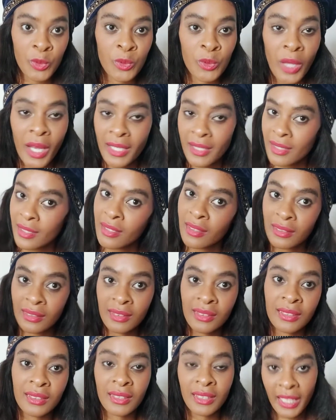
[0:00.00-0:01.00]

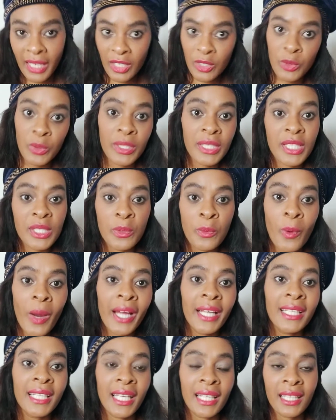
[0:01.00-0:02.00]
until they are
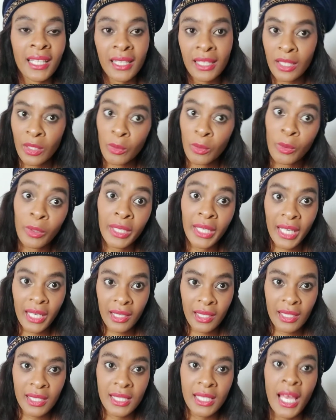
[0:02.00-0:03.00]
21, and then they will get
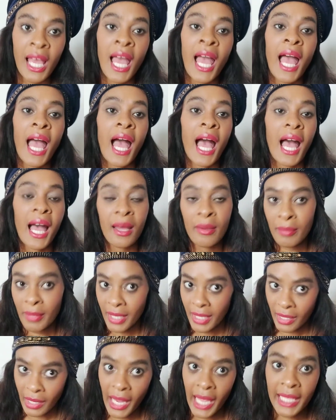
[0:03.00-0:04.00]
it
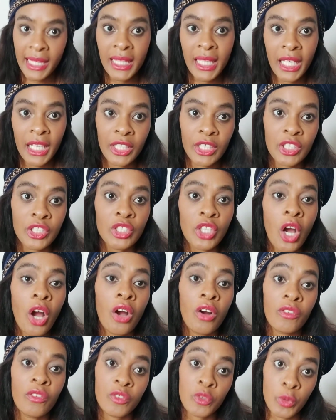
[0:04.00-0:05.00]
at the age
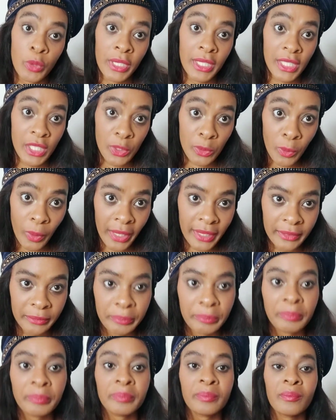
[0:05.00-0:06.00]
of 21.
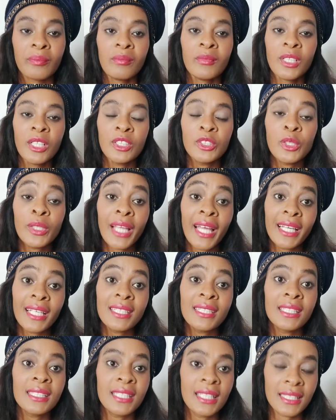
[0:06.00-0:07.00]
So that is
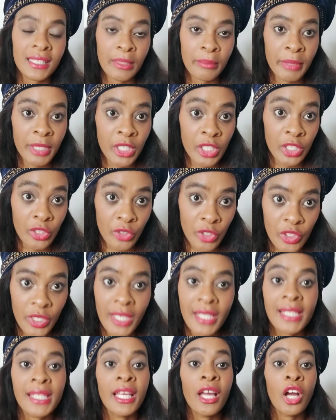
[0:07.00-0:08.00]
a testamentary
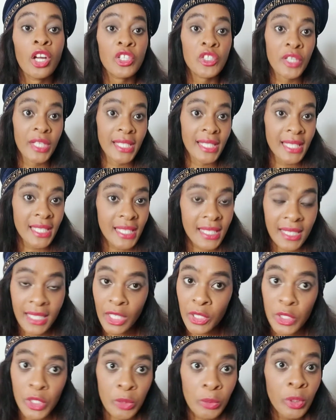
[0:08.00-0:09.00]
trust. There are trustees
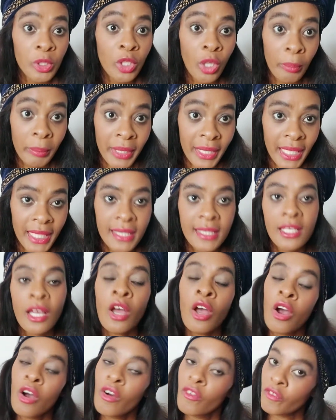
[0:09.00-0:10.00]
that you will nominate
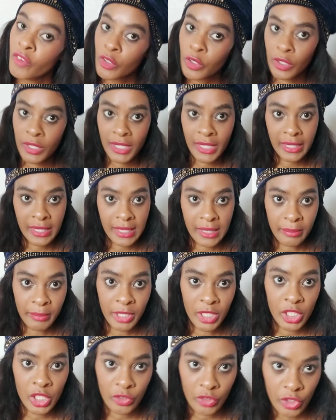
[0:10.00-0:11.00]
for your
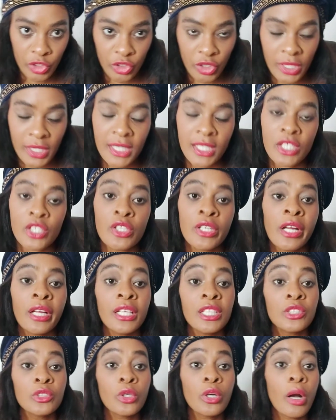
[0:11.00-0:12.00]
testamentary trust. So now
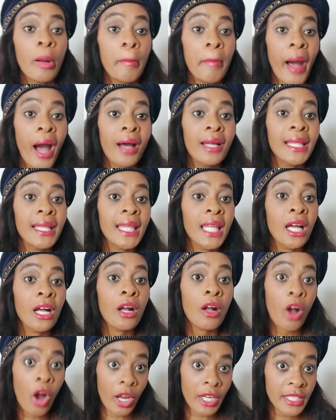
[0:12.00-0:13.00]
let's talk about the
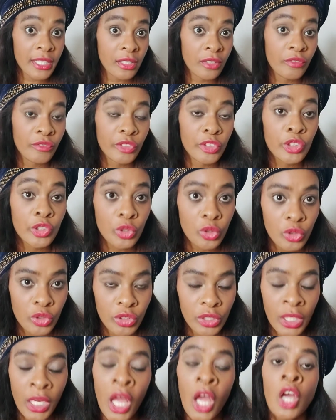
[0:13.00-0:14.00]
guardian for
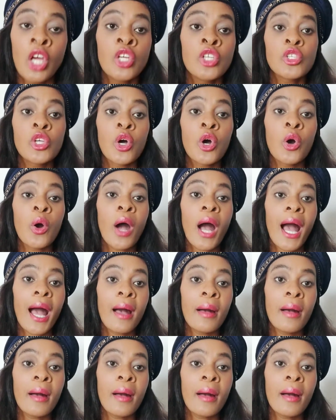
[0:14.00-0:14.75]
children. So